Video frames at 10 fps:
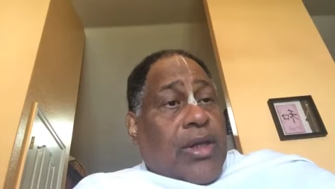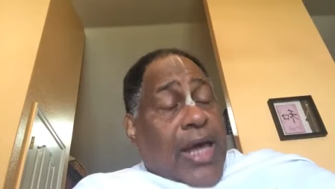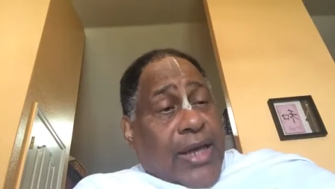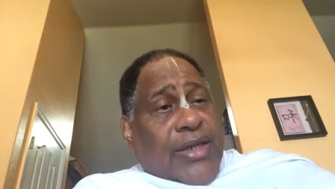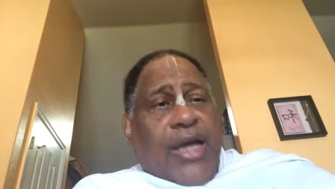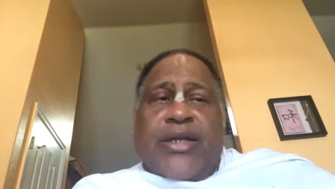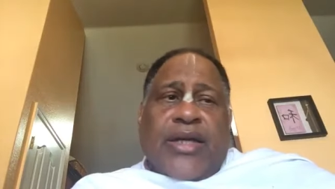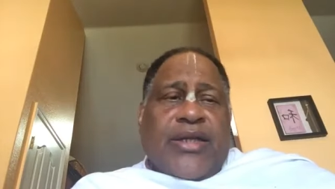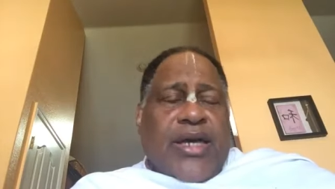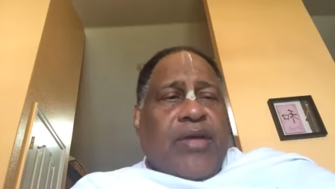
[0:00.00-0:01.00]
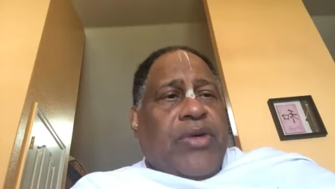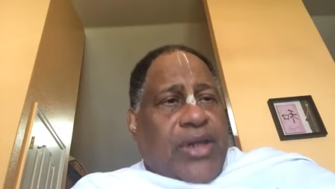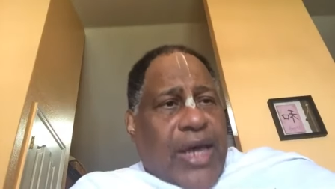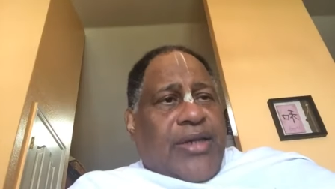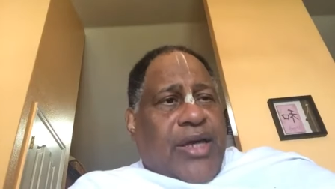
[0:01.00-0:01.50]
Like dying, not dying,
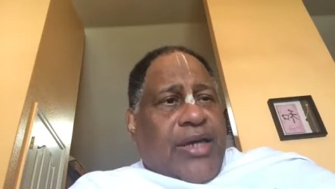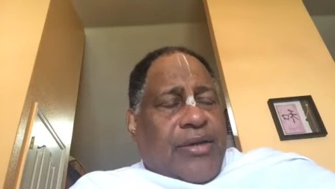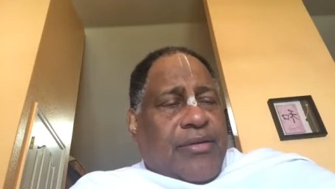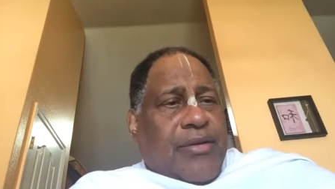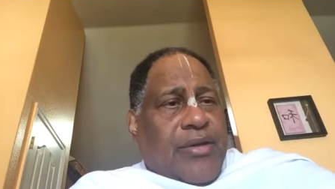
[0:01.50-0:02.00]
but like dying.